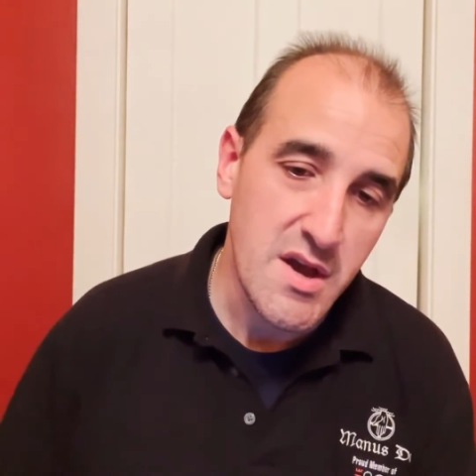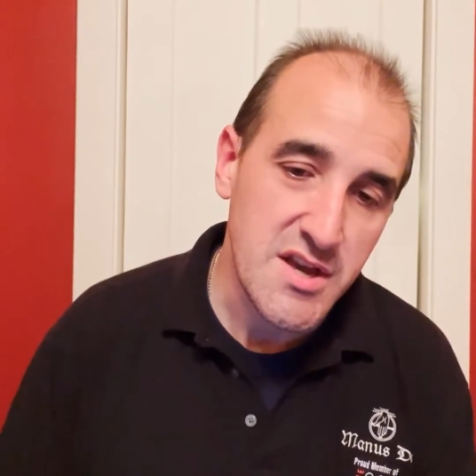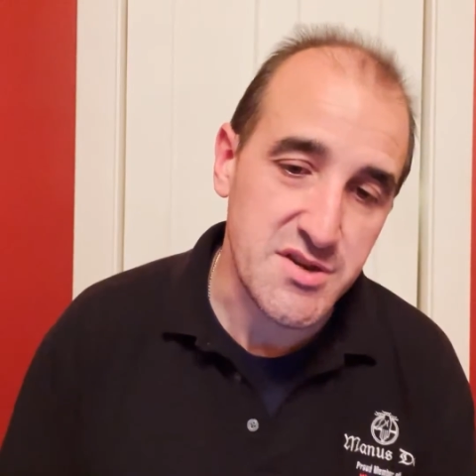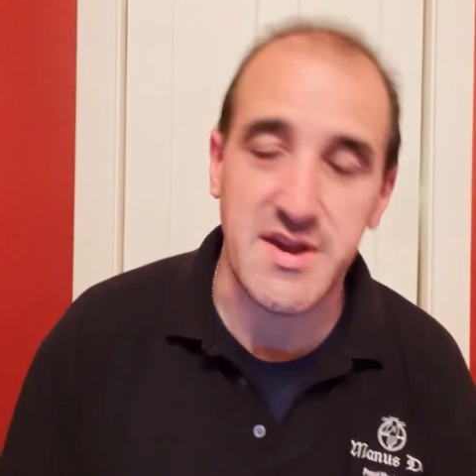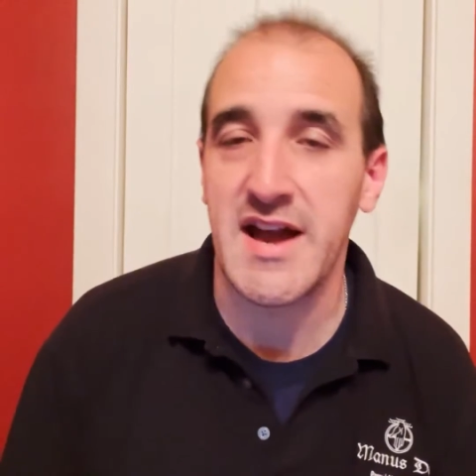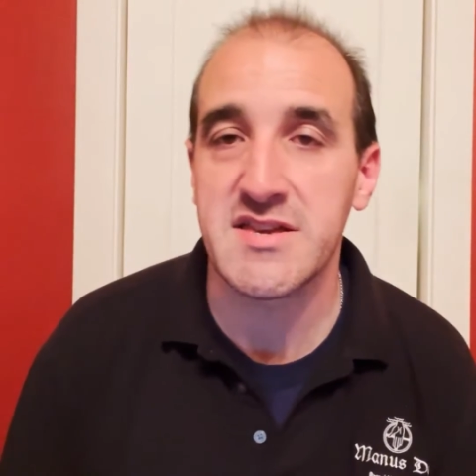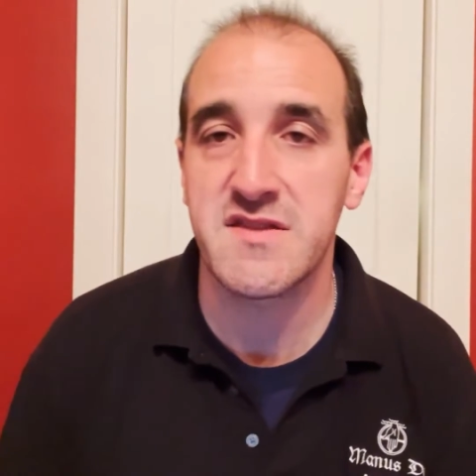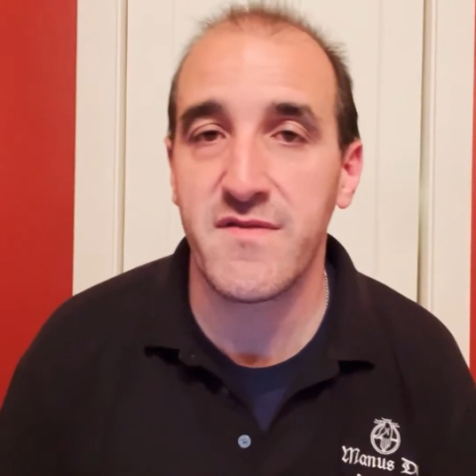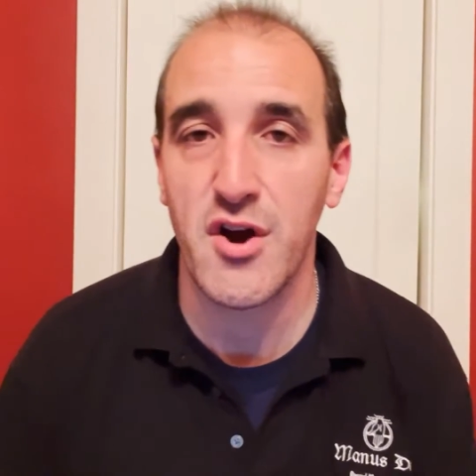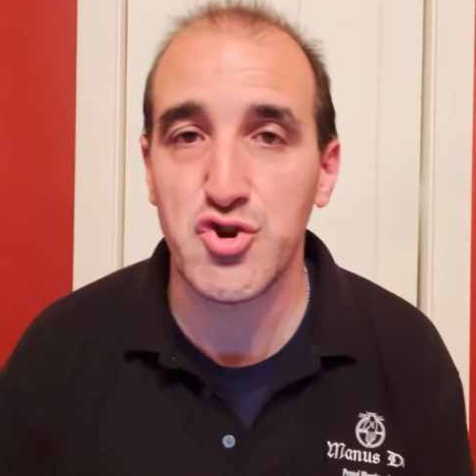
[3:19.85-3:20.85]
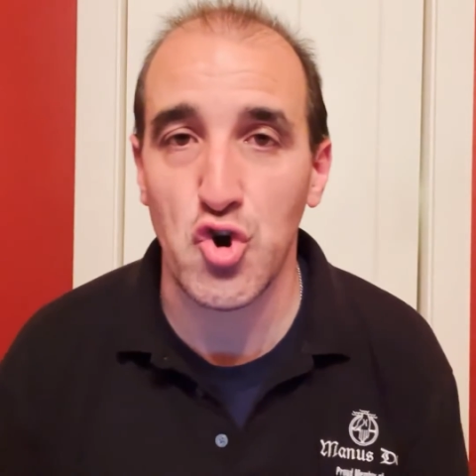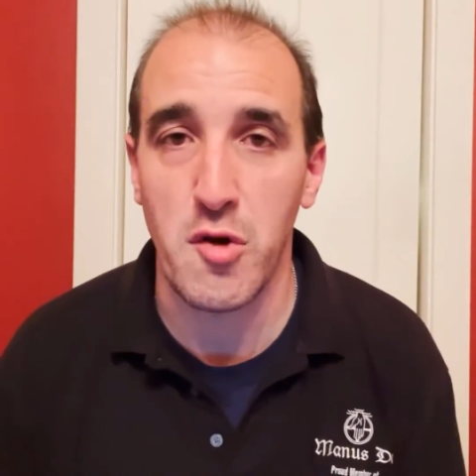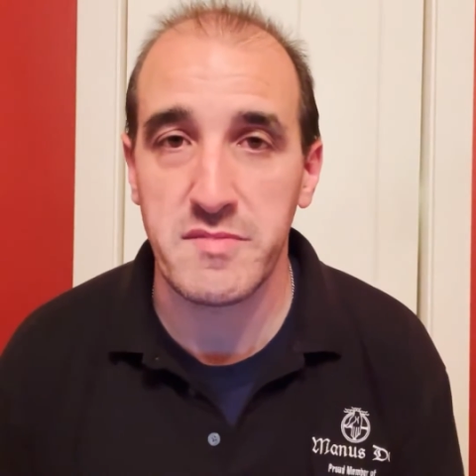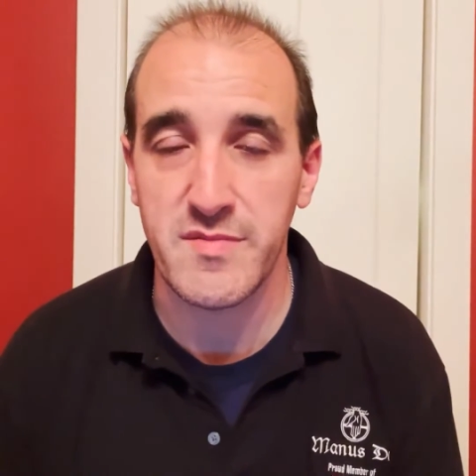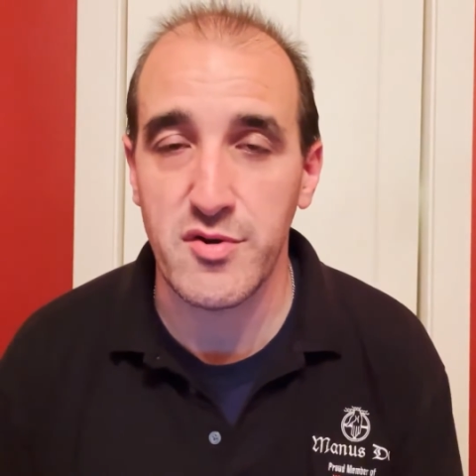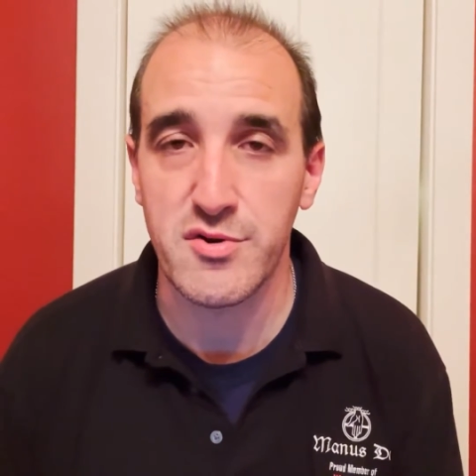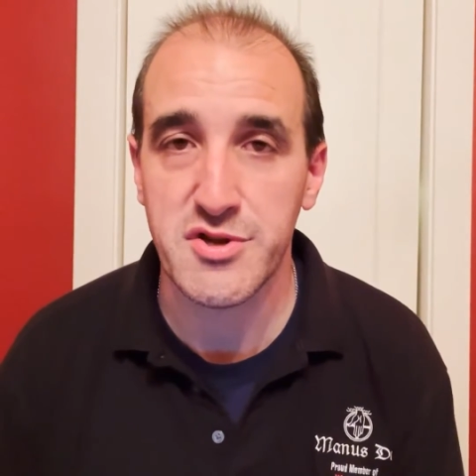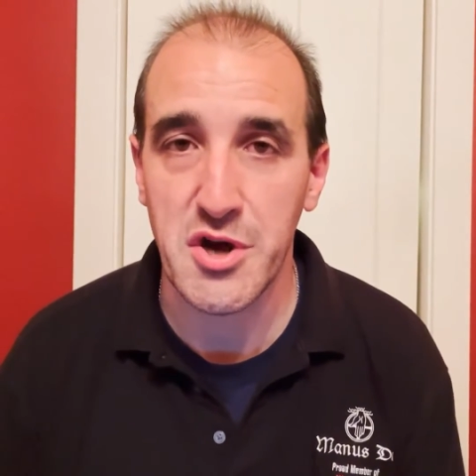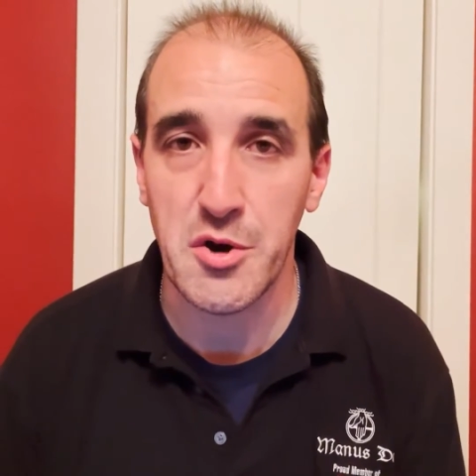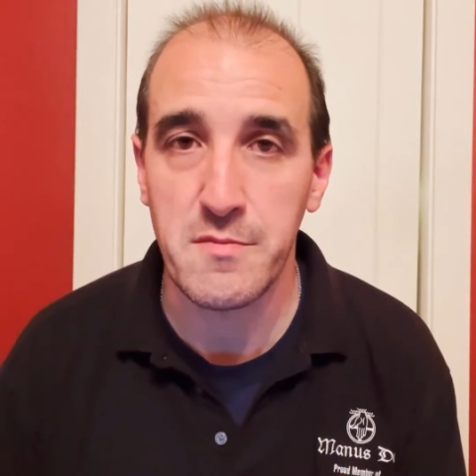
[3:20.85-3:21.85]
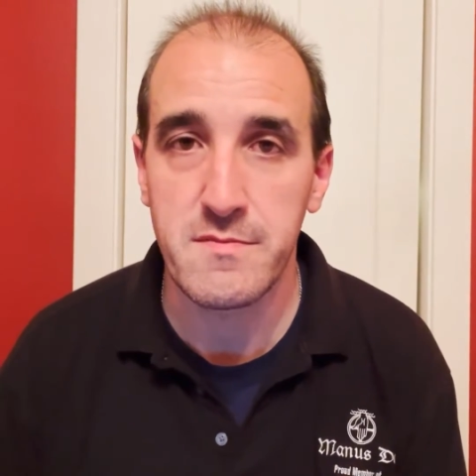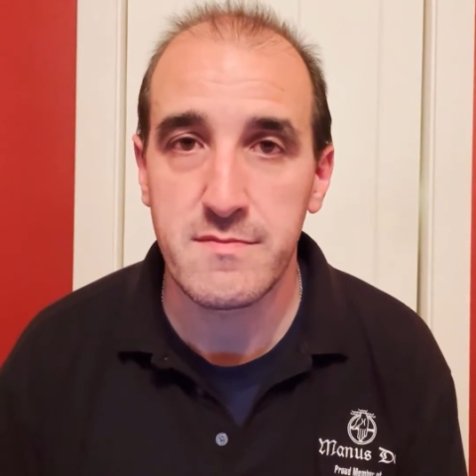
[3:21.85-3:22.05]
So yes, as far as your home computers go,